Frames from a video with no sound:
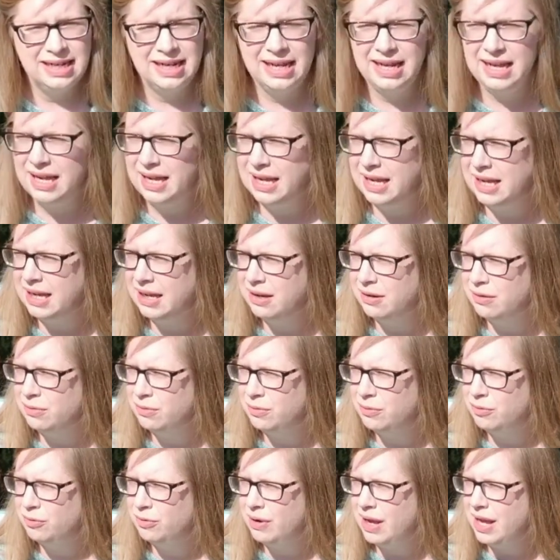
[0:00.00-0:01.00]
a
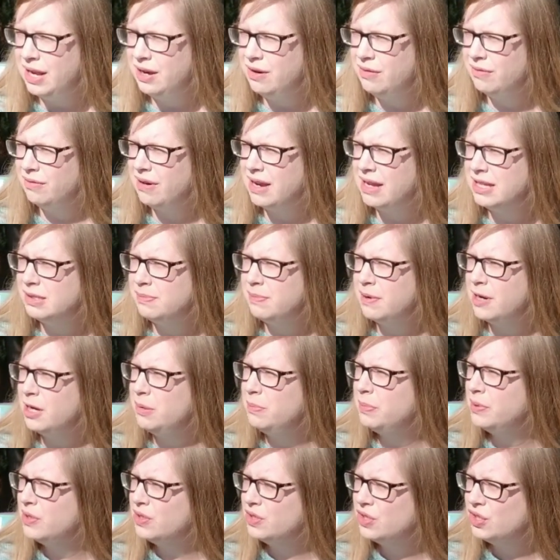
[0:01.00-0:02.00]
red raspberry
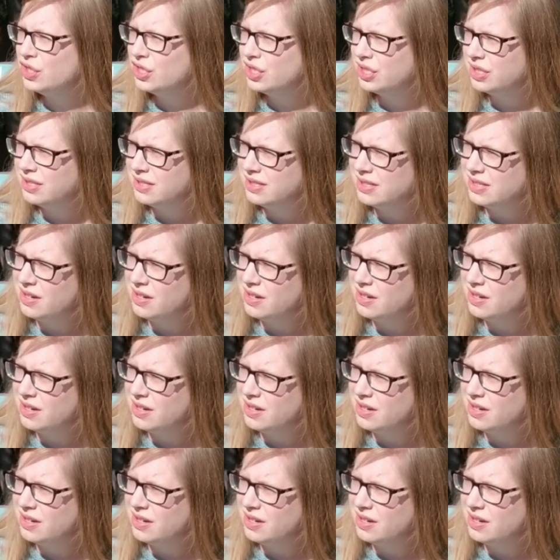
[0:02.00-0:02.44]
bush.